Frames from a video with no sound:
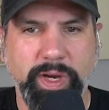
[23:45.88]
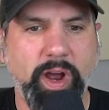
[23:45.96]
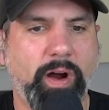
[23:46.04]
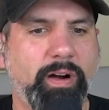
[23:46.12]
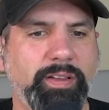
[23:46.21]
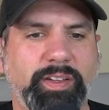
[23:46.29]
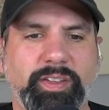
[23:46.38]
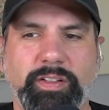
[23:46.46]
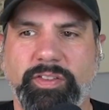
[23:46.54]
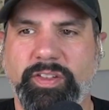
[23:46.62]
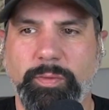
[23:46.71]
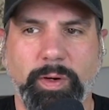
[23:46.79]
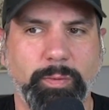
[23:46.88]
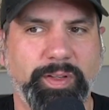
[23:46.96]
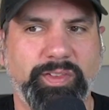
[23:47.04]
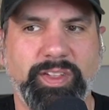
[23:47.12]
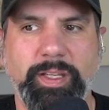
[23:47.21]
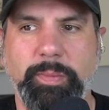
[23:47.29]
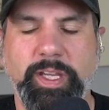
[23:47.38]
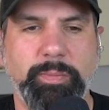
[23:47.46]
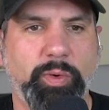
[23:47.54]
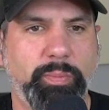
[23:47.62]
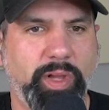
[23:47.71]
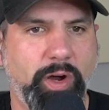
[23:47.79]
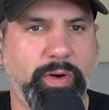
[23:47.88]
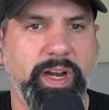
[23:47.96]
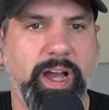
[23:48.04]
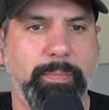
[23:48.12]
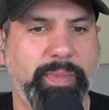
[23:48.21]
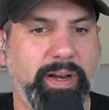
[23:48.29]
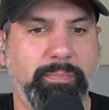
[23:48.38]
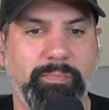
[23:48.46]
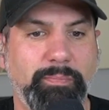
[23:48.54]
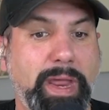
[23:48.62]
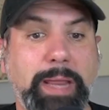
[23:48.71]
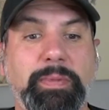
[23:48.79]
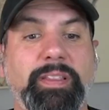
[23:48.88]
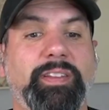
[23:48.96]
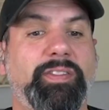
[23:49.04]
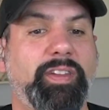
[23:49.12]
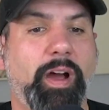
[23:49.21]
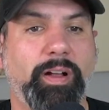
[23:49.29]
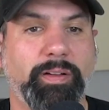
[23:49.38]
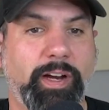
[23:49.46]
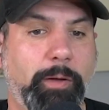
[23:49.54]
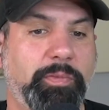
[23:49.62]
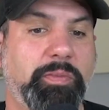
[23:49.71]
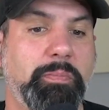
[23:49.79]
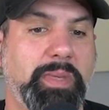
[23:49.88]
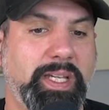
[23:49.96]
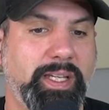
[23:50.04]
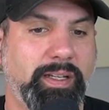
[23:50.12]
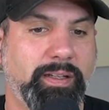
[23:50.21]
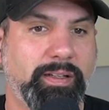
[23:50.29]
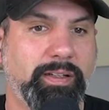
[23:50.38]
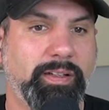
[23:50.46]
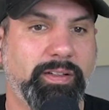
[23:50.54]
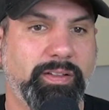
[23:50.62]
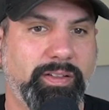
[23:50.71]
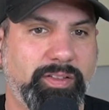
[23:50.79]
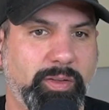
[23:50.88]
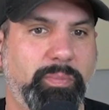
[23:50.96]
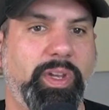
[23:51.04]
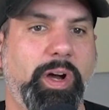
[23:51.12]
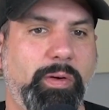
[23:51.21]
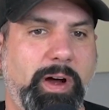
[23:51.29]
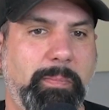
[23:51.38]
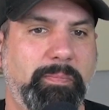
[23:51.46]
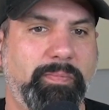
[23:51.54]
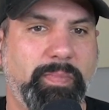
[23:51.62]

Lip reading: are in this industry where we see people blowing up, and maybe this dollar helps me to blow up.